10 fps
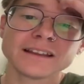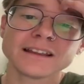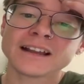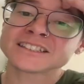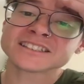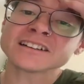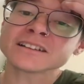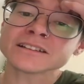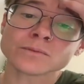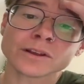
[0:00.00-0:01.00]
I'd start
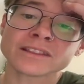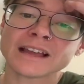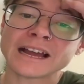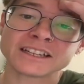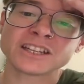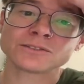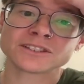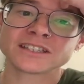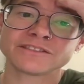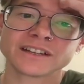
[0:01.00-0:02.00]
this with uncued
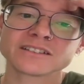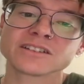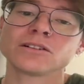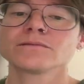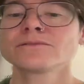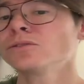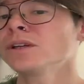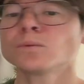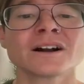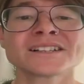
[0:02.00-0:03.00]
sniffing. So
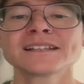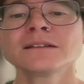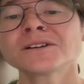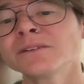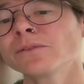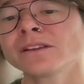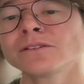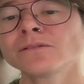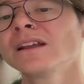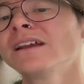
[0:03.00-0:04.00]
Suki walks at liberty with
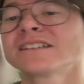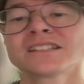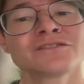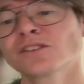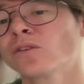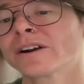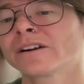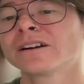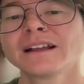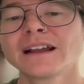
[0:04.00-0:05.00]
you, sniffs a
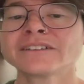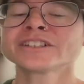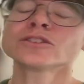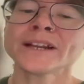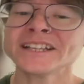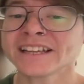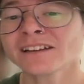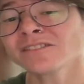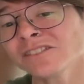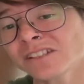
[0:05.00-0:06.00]
corner. After 20
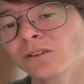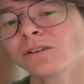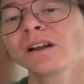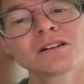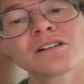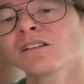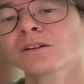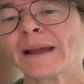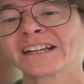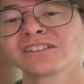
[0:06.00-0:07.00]
seconds or so, call her
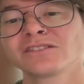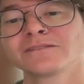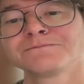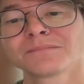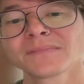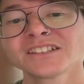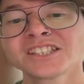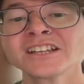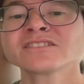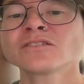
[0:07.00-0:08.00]
back to you.
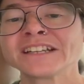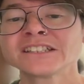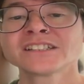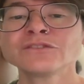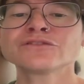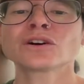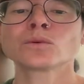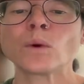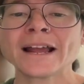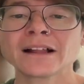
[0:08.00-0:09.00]
She has already sniffed for a
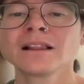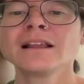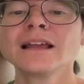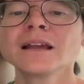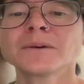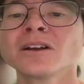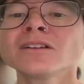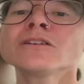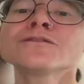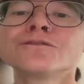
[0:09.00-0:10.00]
while, but not
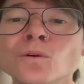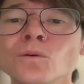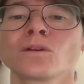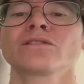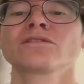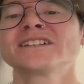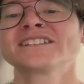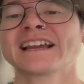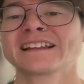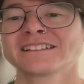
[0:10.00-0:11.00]
her full 30
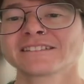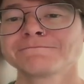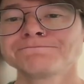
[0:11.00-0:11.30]
seconds.